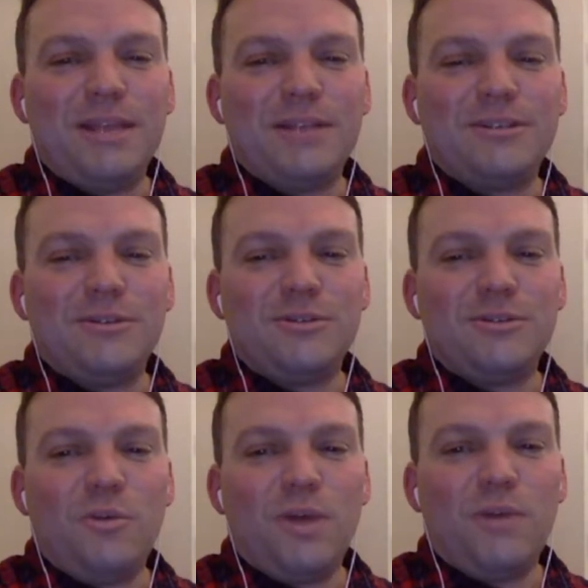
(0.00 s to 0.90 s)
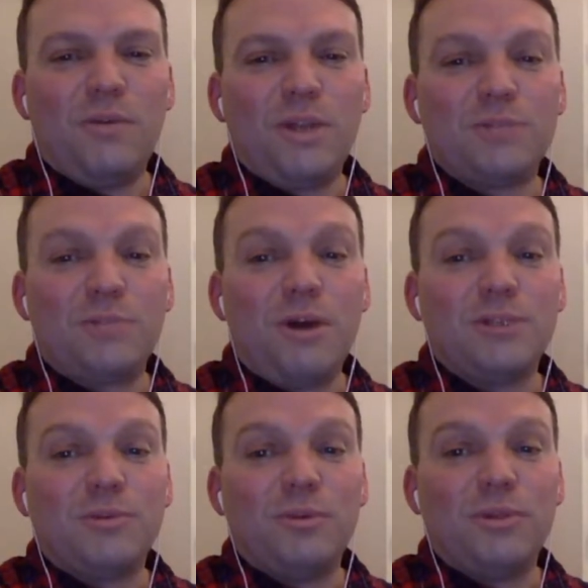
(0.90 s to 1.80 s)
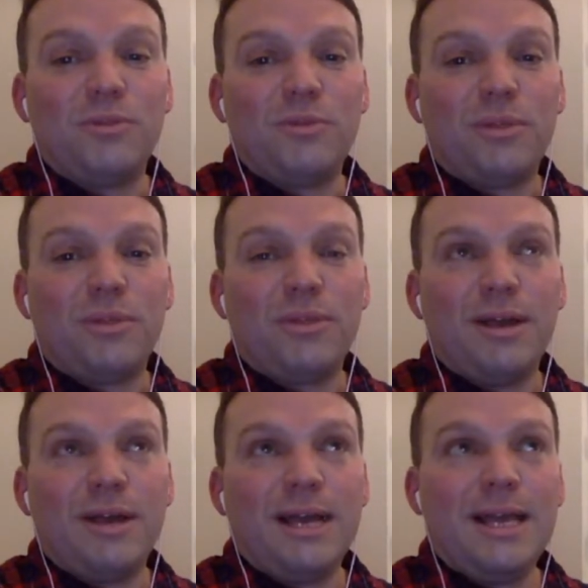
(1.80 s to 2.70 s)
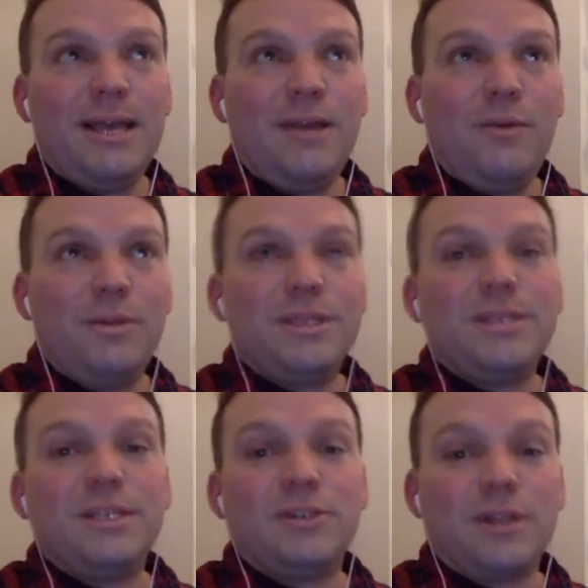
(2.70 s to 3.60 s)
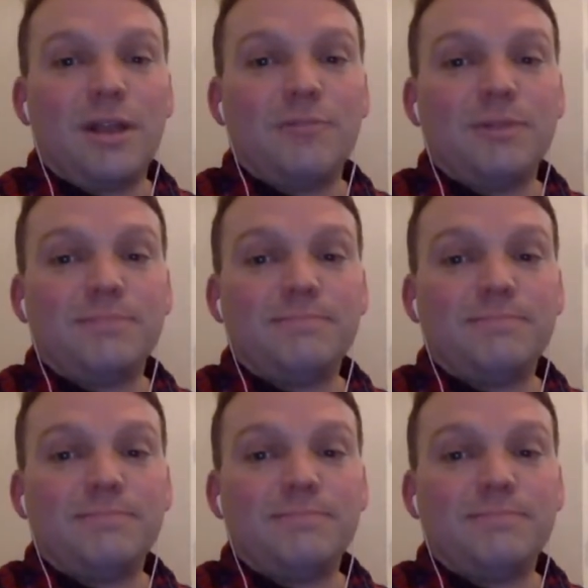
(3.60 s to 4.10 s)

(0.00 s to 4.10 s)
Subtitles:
into what is possible with a digital government.